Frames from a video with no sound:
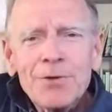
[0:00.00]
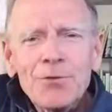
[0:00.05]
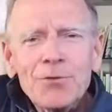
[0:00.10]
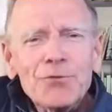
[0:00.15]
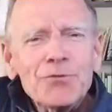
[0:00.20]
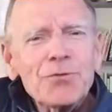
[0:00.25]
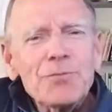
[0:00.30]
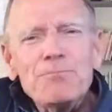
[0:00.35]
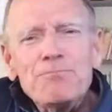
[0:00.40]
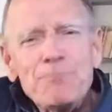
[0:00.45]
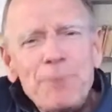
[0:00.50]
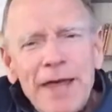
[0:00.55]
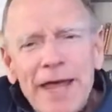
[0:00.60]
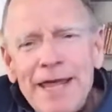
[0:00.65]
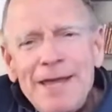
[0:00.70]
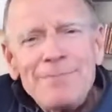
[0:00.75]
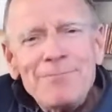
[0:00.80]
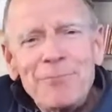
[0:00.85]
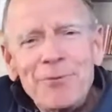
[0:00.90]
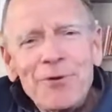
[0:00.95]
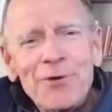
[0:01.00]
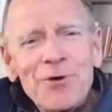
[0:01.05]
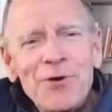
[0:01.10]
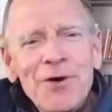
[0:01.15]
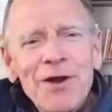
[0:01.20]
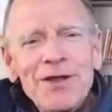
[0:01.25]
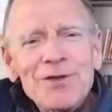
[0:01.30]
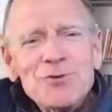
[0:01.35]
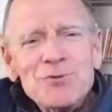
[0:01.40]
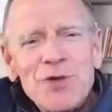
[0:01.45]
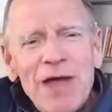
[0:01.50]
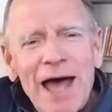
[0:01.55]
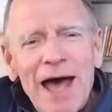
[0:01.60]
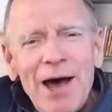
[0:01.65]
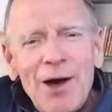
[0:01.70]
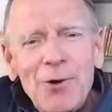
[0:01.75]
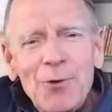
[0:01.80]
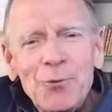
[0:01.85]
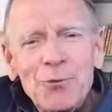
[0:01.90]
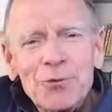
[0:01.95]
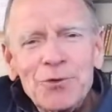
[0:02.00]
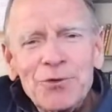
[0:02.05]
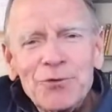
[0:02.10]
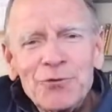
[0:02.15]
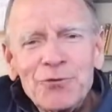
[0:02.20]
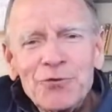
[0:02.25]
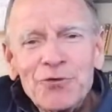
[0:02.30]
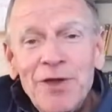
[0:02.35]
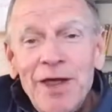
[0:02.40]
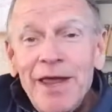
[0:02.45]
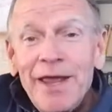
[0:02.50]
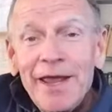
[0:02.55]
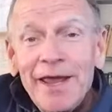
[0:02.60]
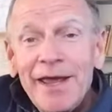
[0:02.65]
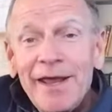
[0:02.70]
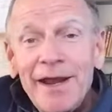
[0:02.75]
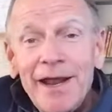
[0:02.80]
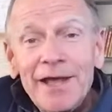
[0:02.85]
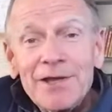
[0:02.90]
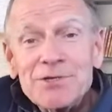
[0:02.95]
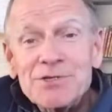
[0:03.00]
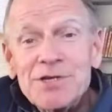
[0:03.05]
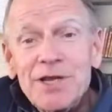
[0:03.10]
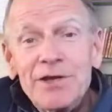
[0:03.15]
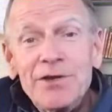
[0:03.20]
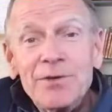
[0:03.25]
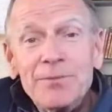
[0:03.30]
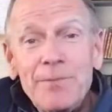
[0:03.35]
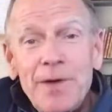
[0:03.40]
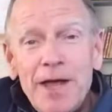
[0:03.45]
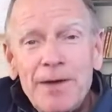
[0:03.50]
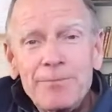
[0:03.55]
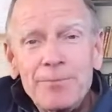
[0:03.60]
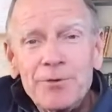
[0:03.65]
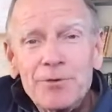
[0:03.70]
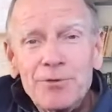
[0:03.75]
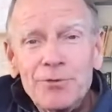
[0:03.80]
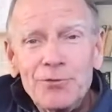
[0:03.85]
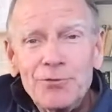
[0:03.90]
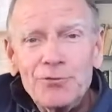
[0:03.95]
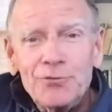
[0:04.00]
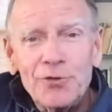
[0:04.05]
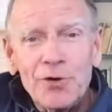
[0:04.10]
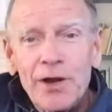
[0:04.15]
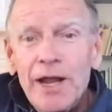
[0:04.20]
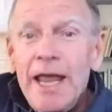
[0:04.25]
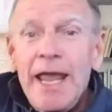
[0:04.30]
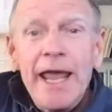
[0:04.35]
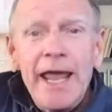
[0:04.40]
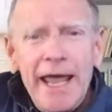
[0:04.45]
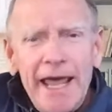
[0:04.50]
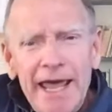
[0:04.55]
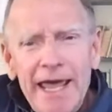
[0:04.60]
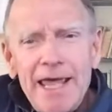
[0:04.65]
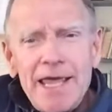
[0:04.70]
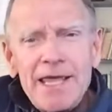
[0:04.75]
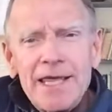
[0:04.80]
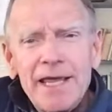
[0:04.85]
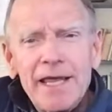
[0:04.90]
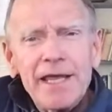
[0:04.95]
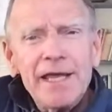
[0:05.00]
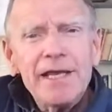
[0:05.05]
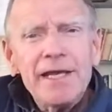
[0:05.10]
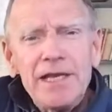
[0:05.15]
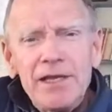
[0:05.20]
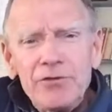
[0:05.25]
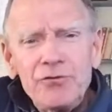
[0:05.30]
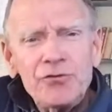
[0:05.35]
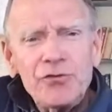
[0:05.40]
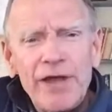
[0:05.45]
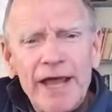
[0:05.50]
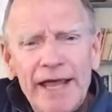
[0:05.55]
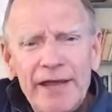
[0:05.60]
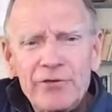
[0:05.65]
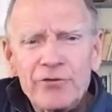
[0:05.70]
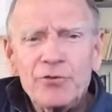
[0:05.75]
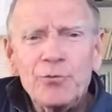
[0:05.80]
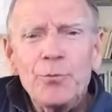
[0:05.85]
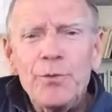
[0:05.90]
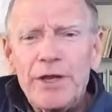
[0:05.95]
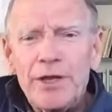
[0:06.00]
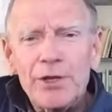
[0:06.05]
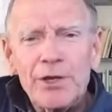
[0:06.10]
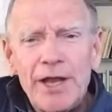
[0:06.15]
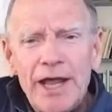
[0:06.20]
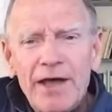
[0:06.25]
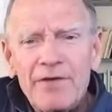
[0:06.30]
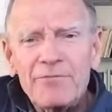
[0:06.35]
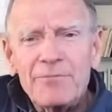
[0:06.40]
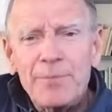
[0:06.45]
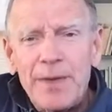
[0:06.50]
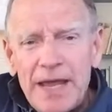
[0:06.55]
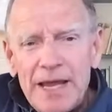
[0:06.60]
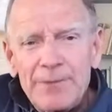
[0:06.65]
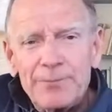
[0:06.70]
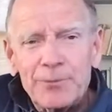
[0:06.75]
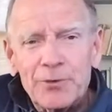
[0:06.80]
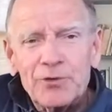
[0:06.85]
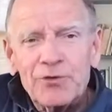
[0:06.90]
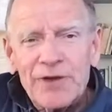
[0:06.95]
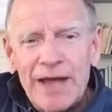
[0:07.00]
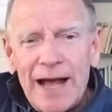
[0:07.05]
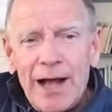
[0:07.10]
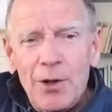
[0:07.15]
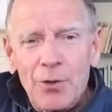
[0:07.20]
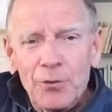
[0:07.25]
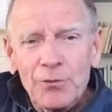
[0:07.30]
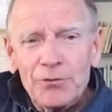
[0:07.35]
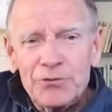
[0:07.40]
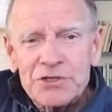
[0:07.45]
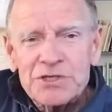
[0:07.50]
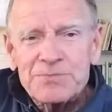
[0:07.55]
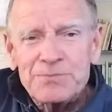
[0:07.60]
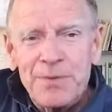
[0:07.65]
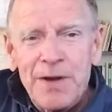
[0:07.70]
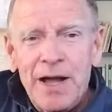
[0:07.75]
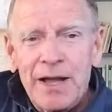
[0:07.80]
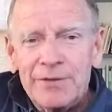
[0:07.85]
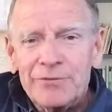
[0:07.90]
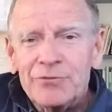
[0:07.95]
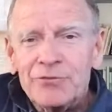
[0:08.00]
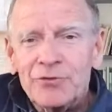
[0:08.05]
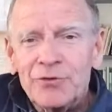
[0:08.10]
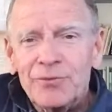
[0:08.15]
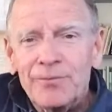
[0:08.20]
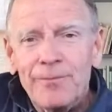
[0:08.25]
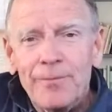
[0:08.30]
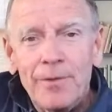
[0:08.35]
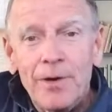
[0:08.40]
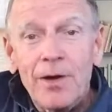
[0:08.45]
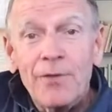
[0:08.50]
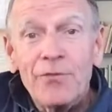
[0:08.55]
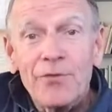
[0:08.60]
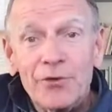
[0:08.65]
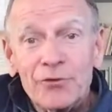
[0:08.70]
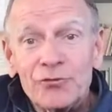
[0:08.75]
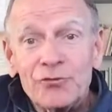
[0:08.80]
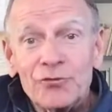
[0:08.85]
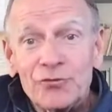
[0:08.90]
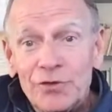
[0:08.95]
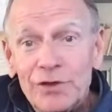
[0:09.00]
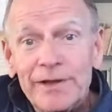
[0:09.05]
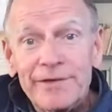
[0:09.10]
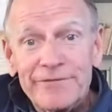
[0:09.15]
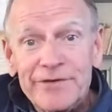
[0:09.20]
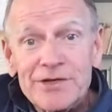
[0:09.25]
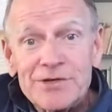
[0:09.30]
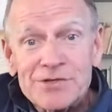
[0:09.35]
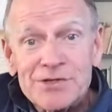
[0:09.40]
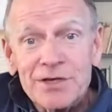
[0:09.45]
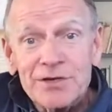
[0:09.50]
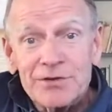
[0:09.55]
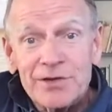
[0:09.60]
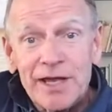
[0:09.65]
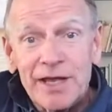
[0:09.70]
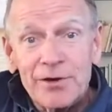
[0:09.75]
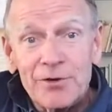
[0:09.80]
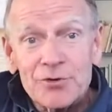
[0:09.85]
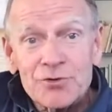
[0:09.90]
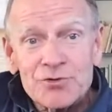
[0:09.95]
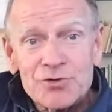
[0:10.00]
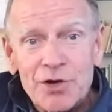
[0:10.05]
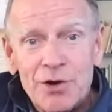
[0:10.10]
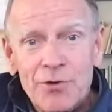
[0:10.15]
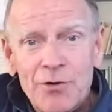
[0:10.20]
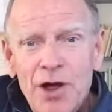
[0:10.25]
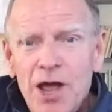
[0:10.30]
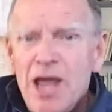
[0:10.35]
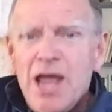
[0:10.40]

some paper towels, and I said to my producer, hey, any chance we could have paper towels sponsor the Livingston Taylor Show?